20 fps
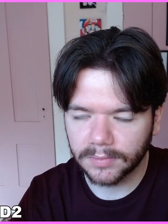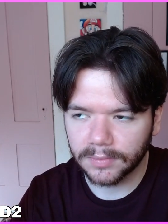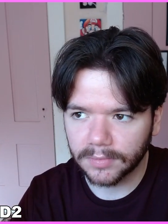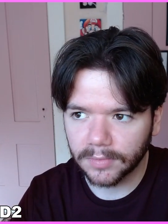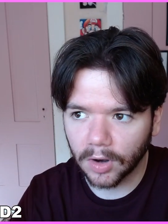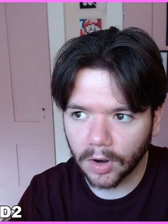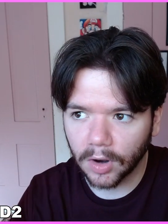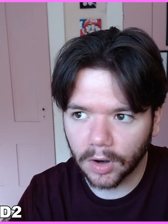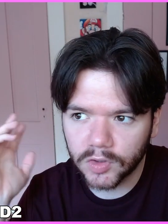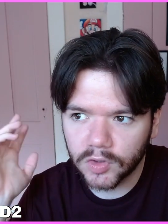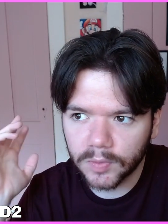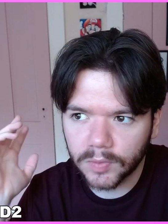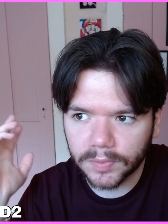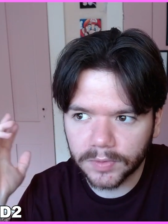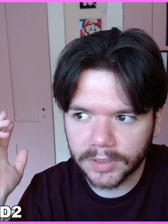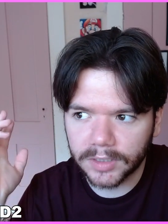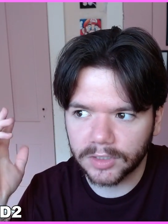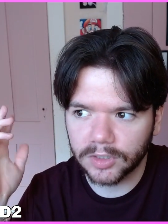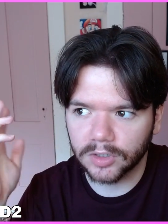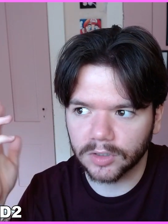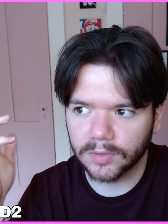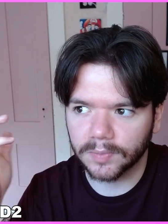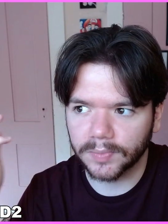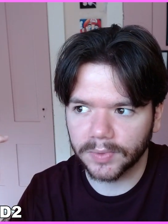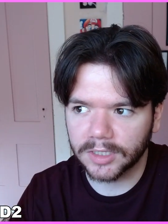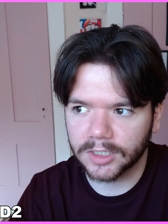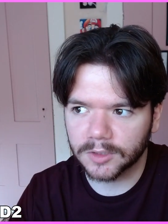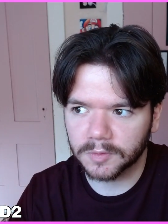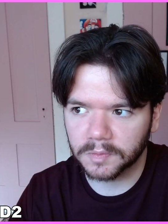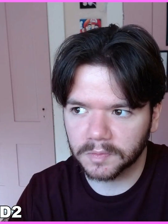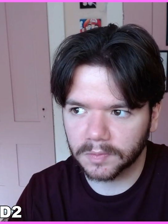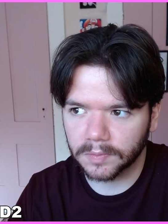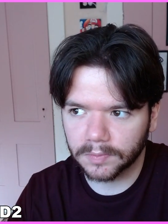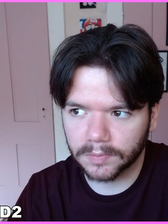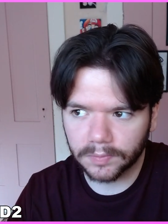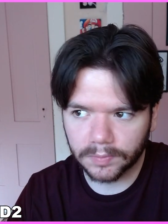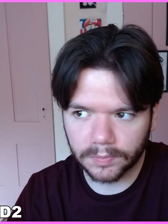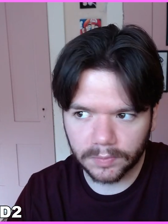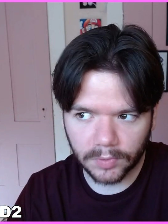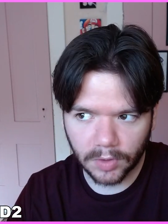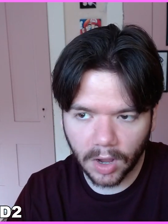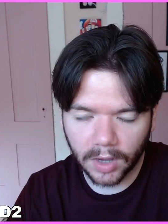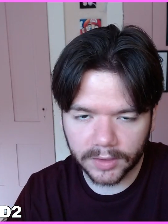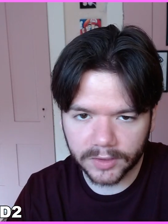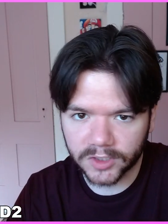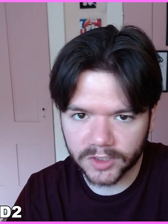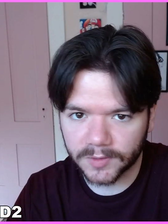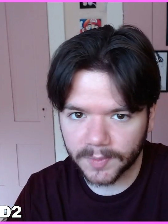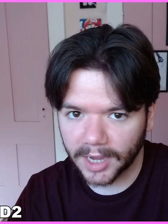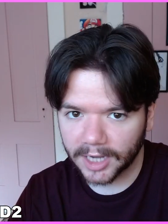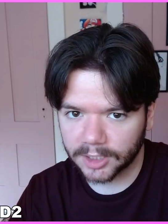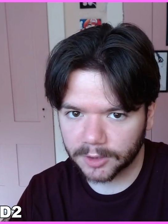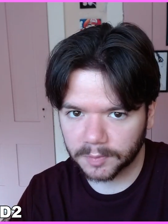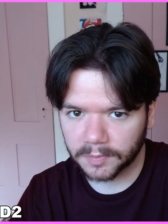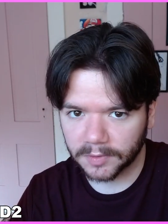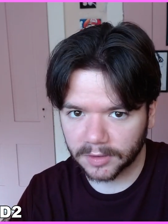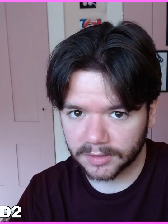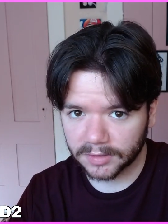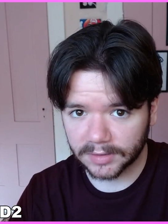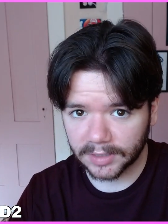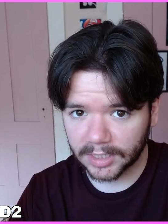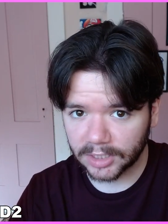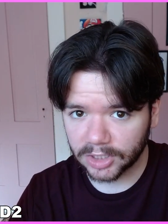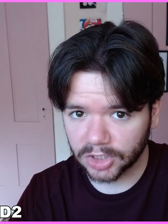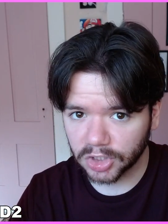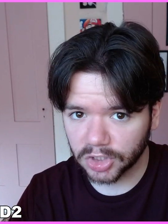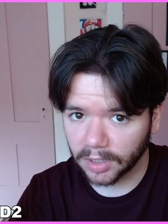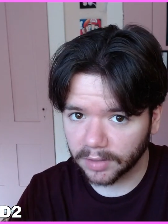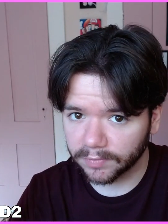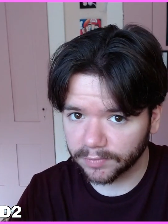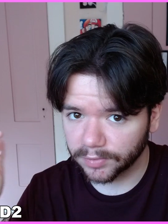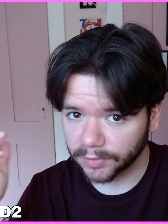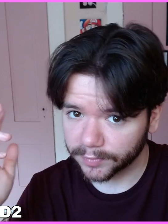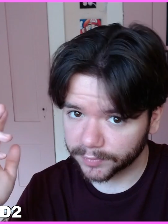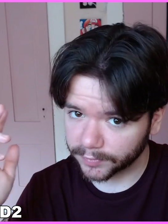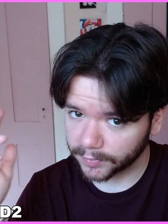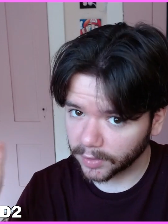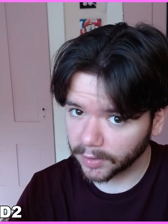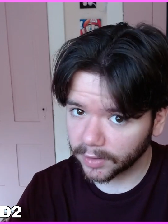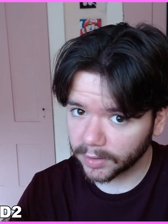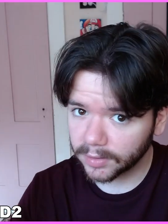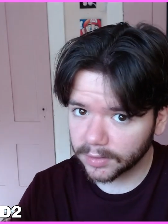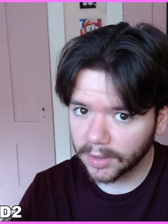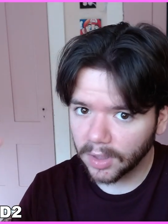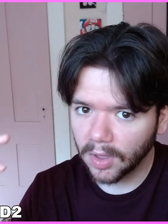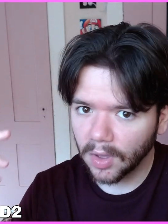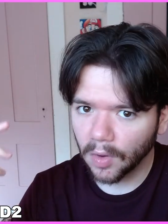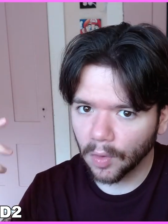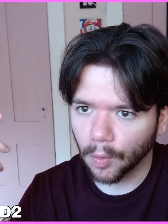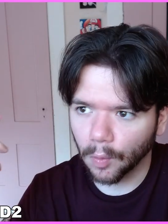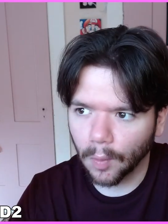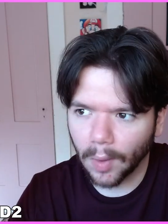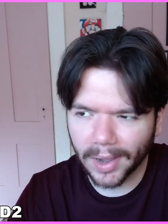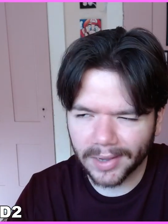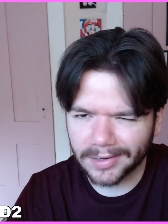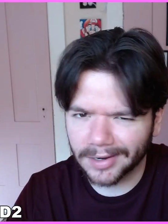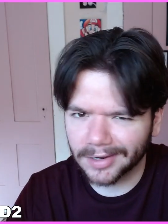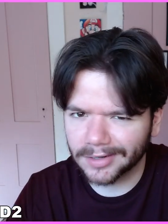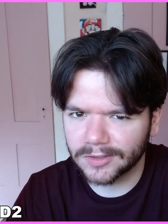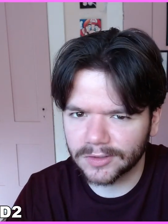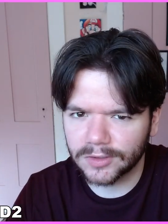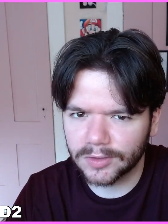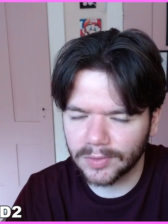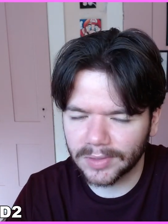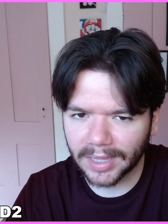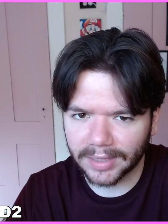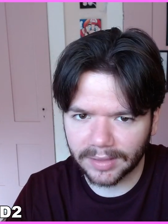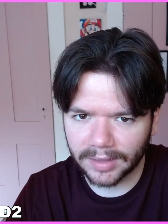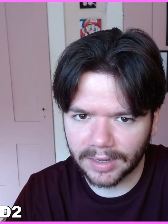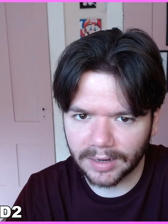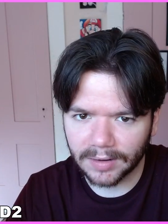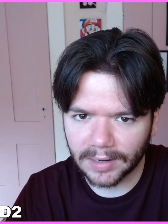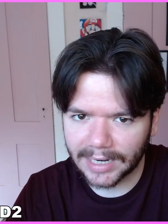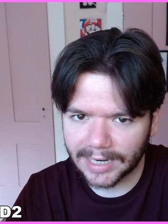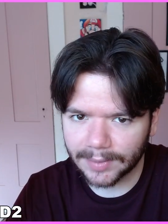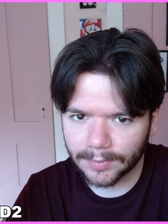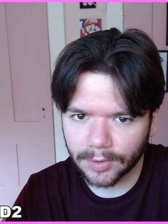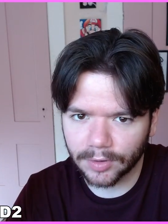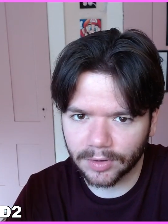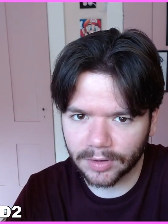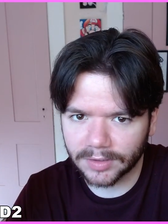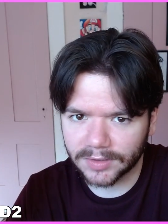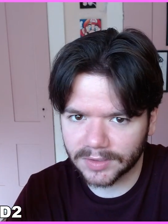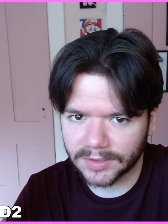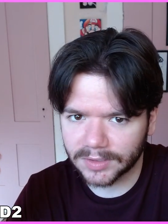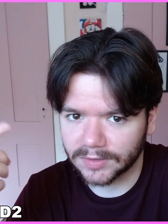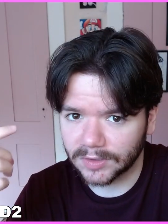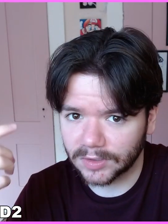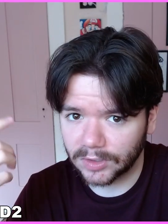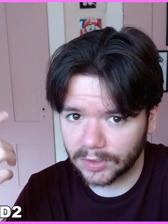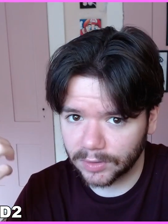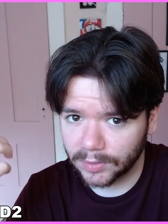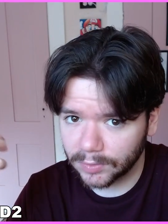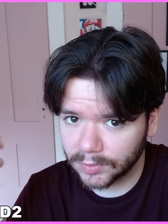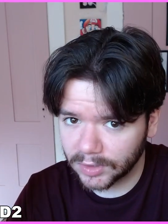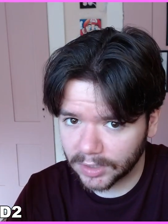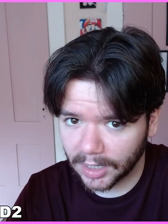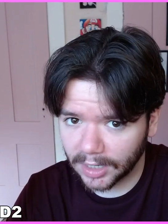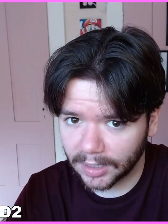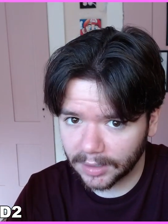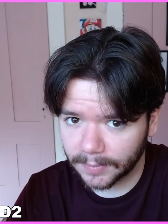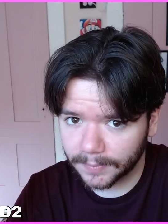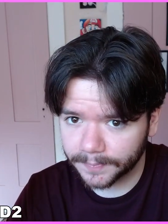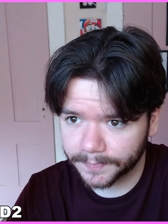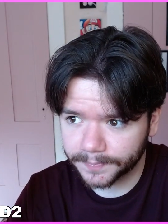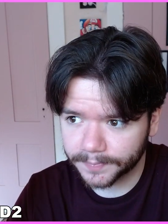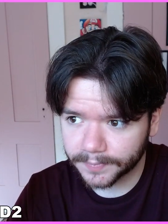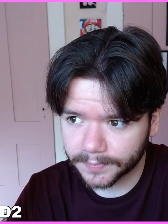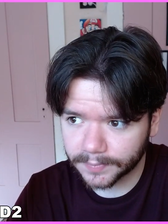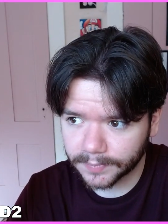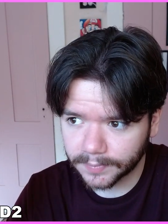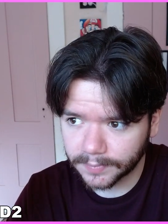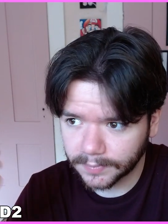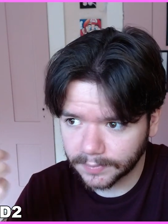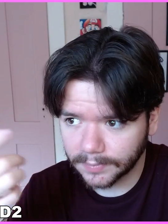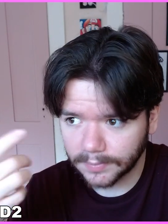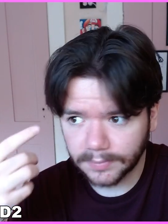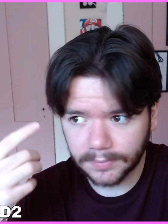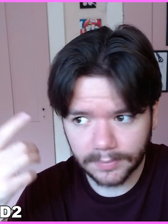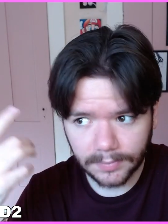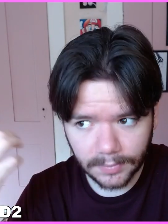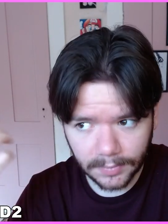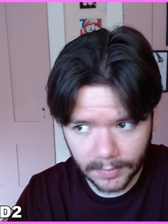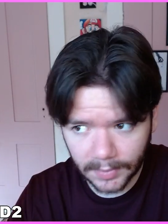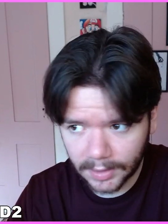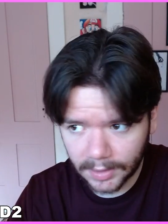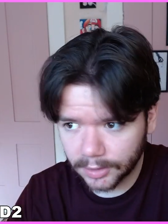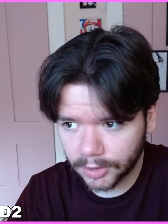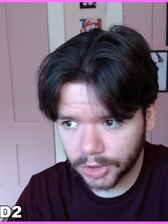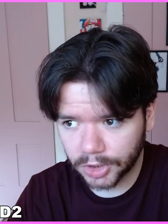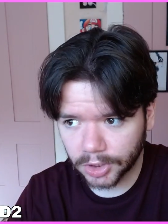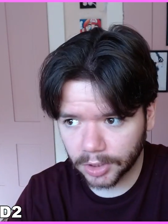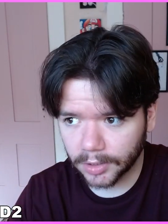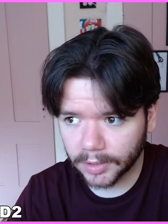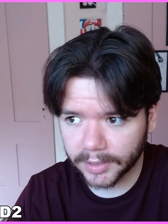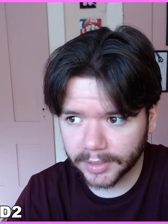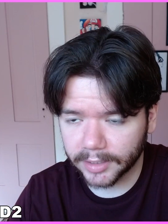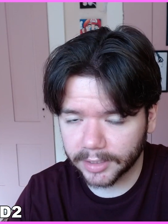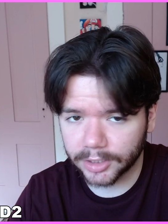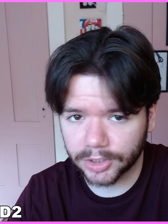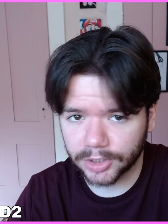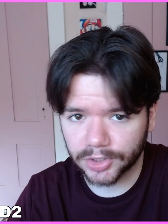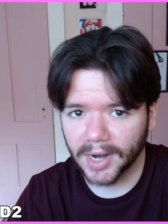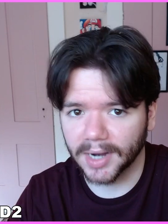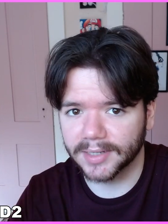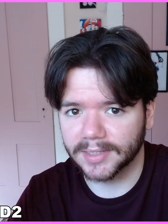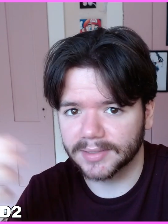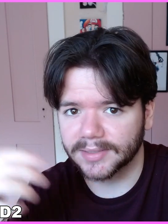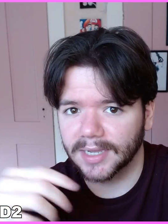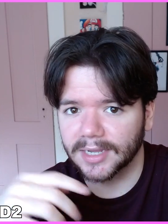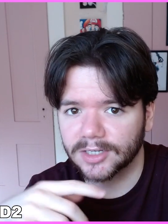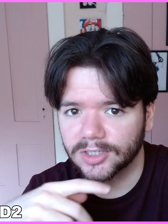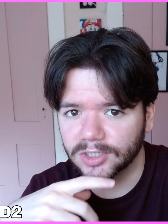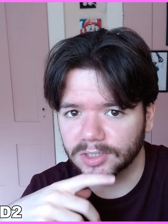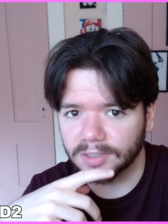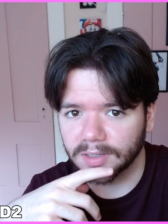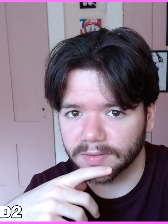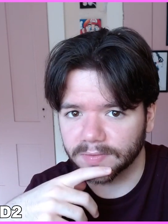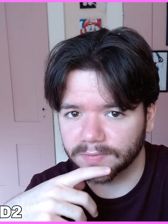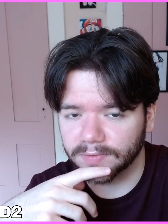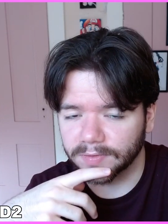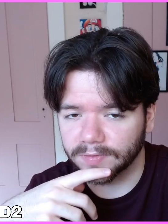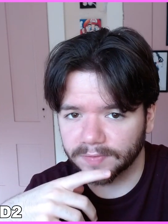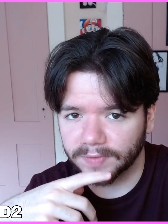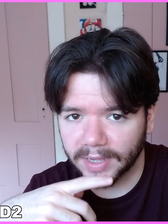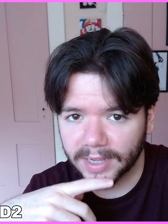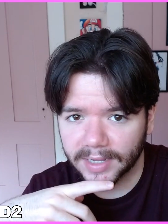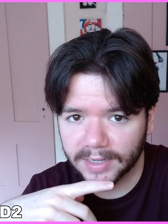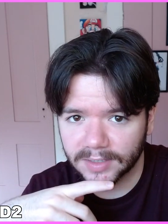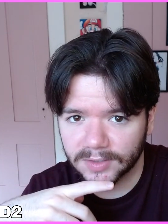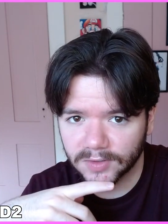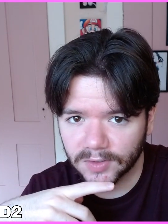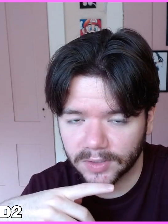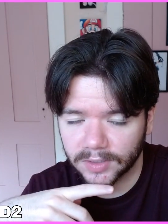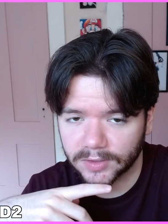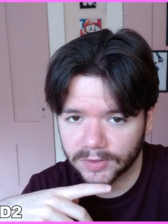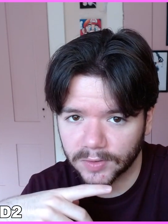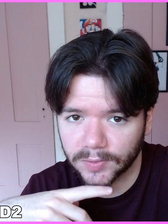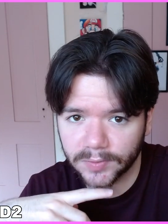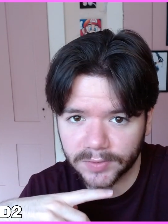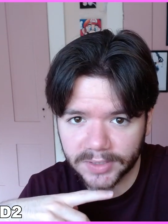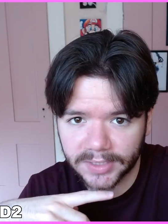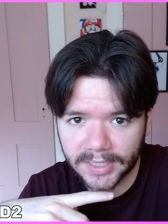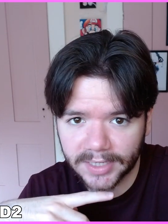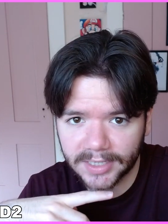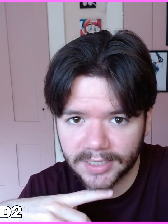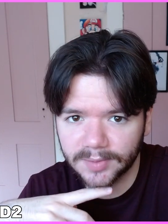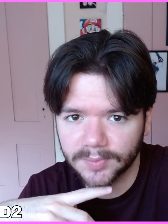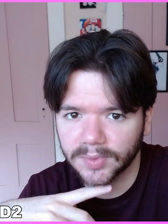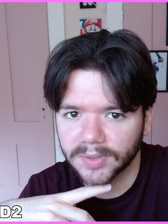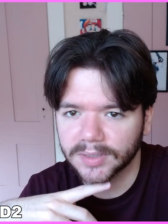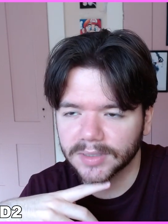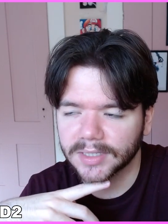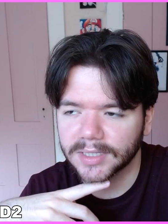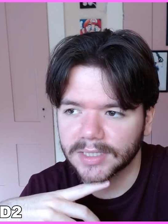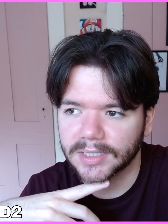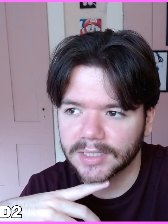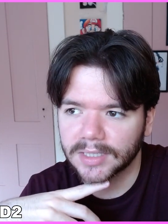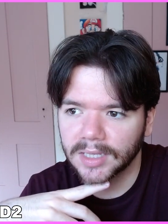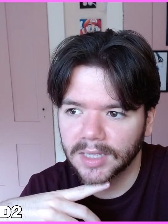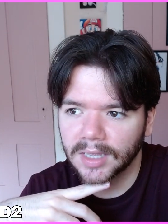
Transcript: arguably your biggest non-Smash presentation of the fall, why not just do that there? Animal Crossing is a huge game. Sure, it could attract attention of the fans on its own day, but like,